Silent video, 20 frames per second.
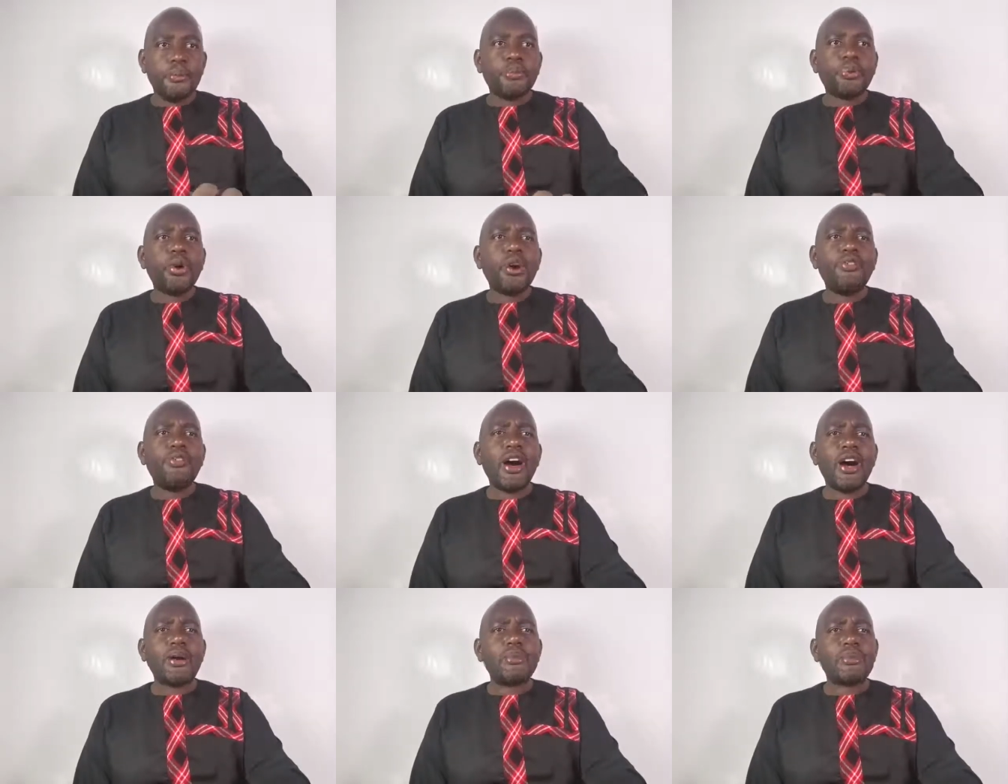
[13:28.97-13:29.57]

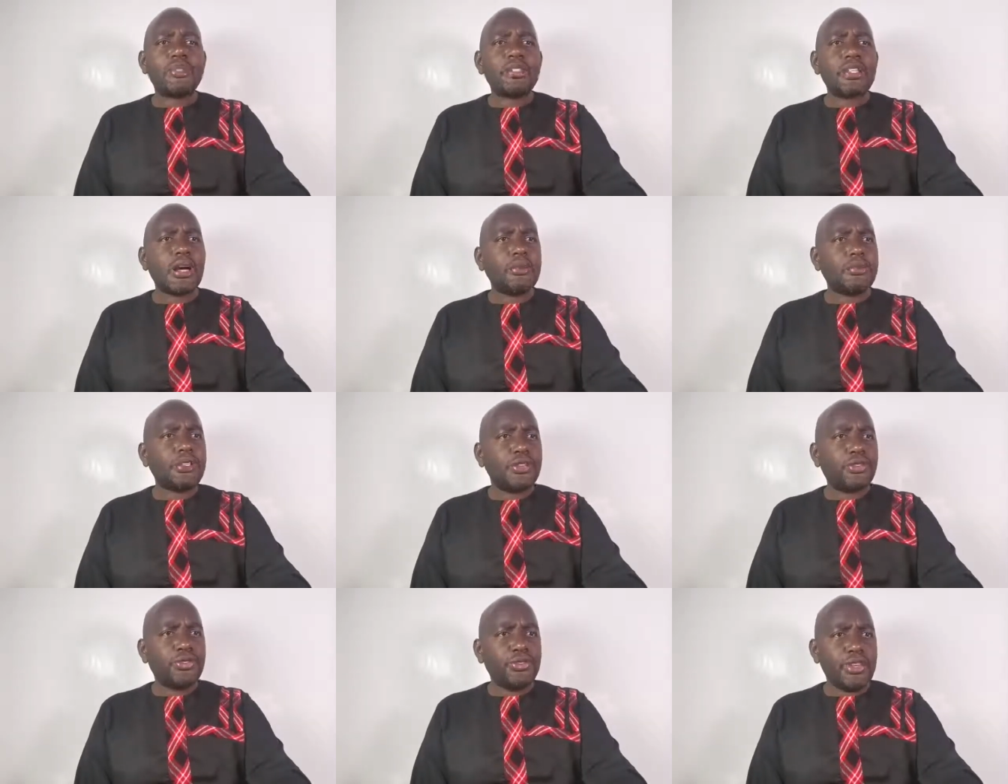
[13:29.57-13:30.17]
Proverbs
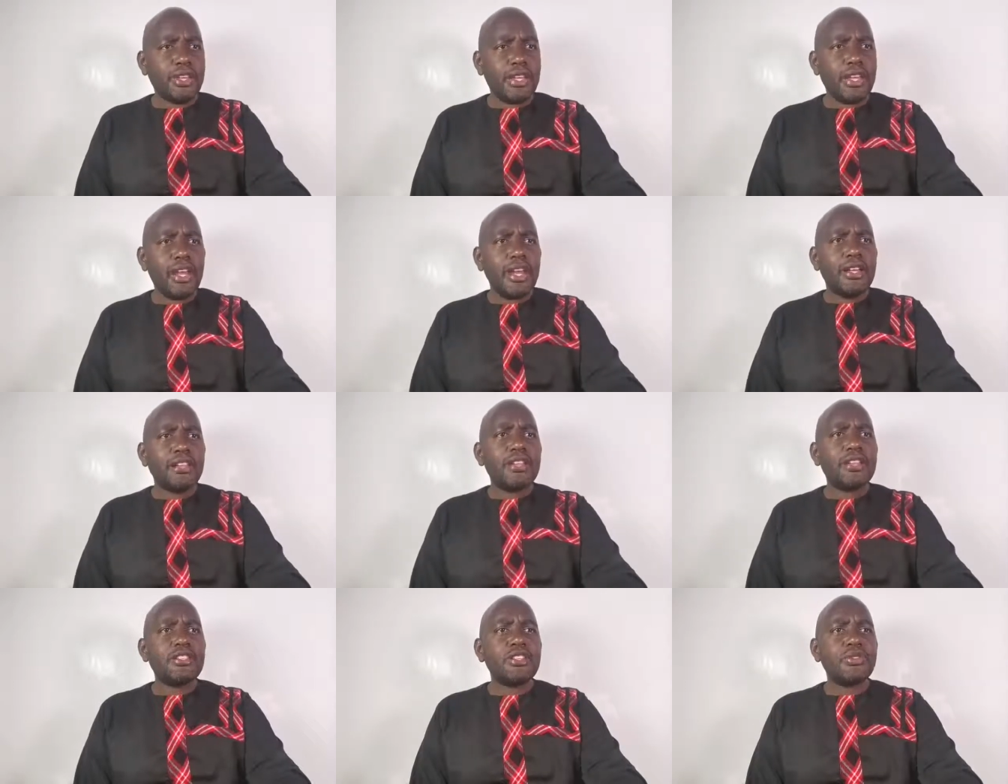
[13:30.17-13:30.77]
chapter
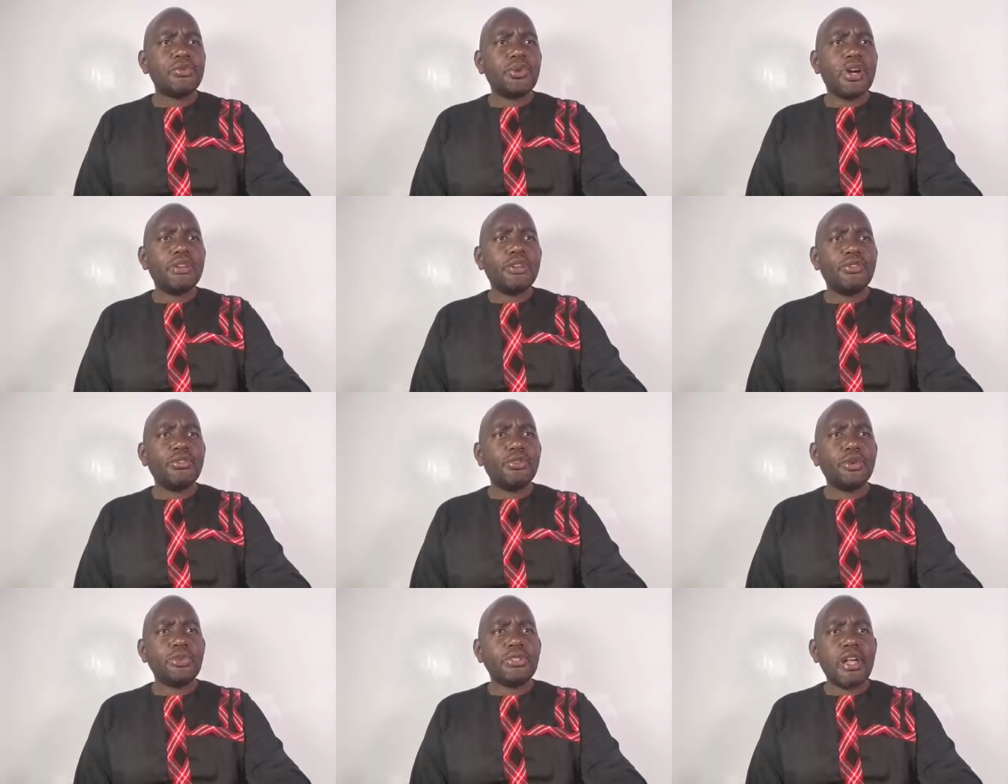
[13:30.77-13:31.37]
3. This is one
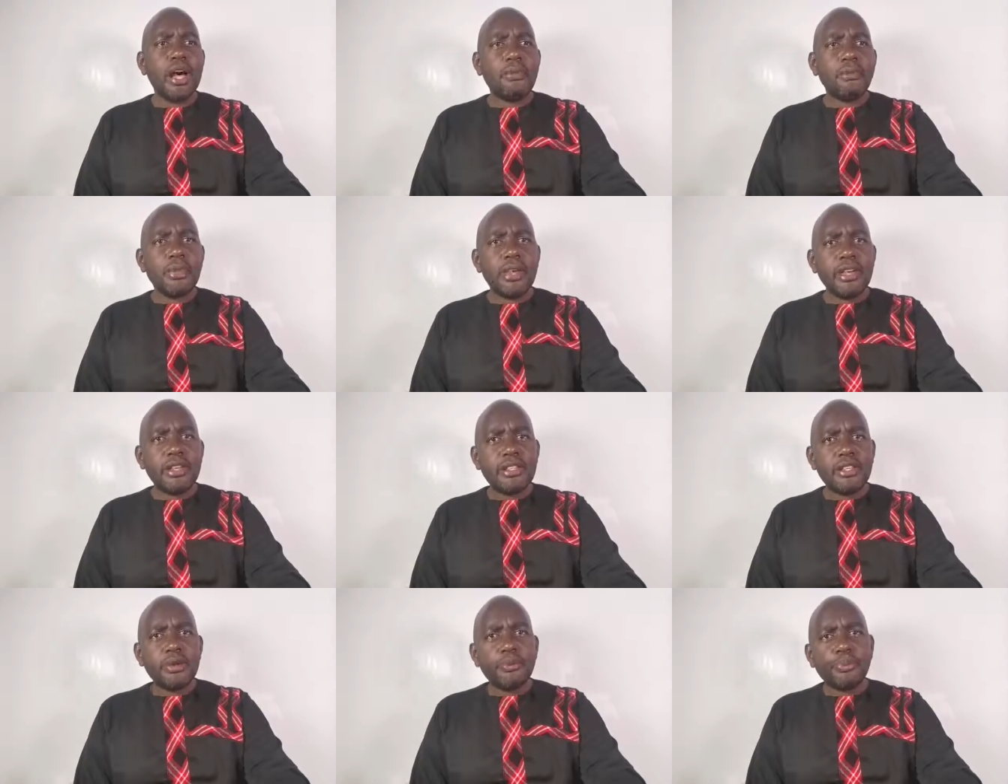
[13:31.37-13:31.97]
of those
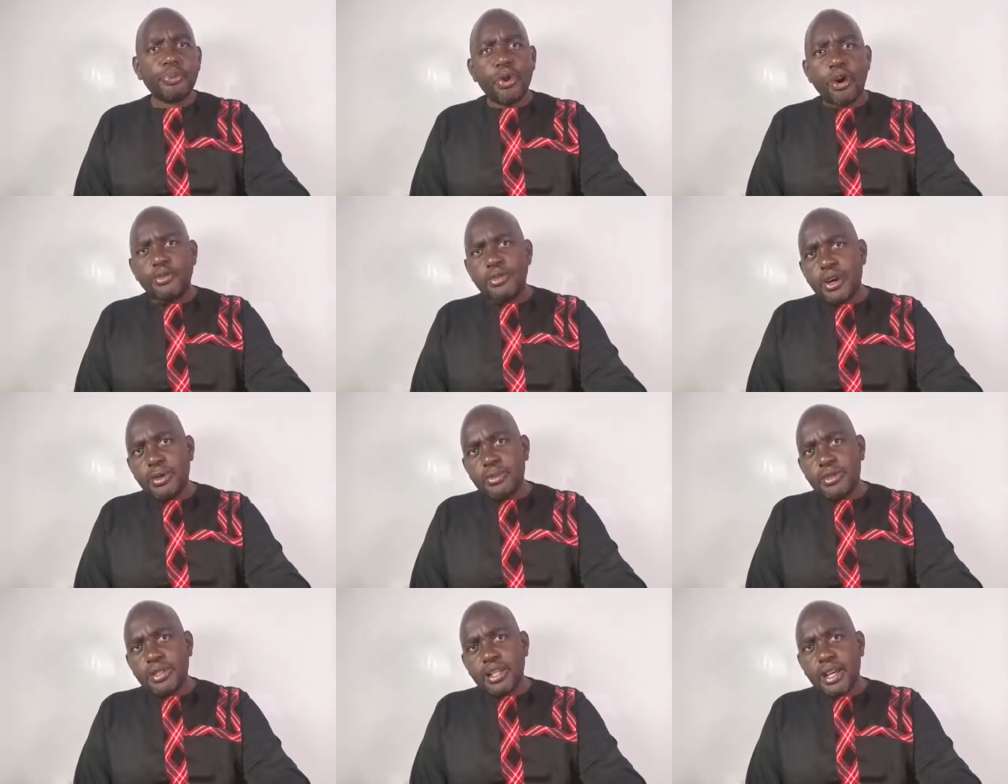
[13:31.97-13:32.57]
amazing
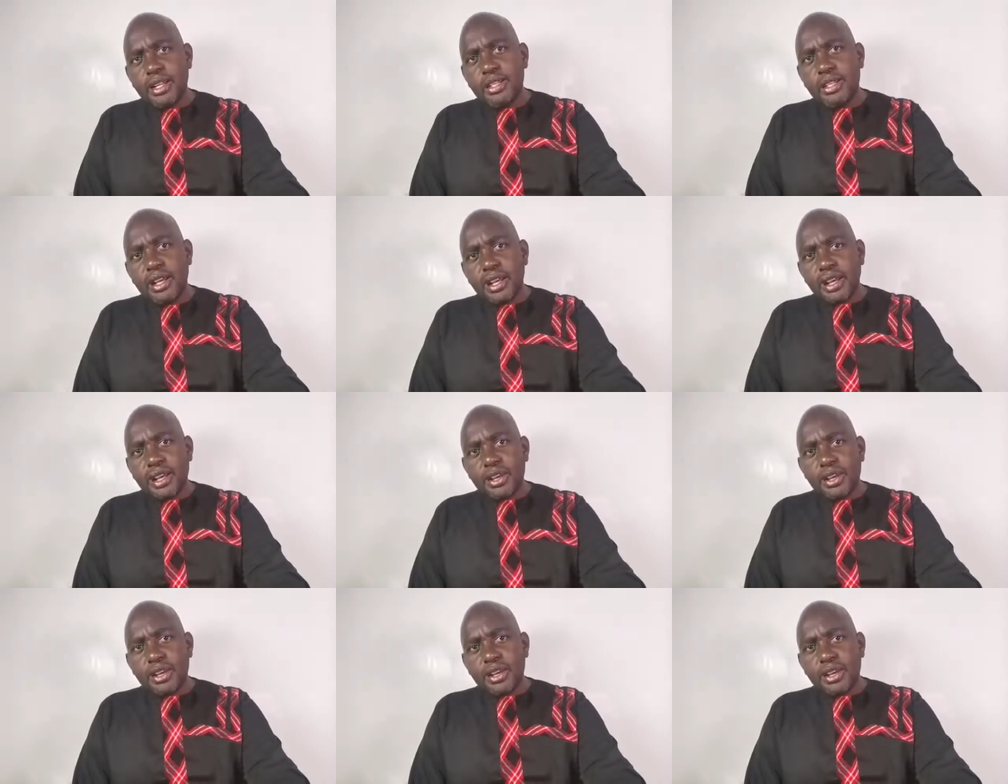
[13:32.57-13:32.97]
proverbs that,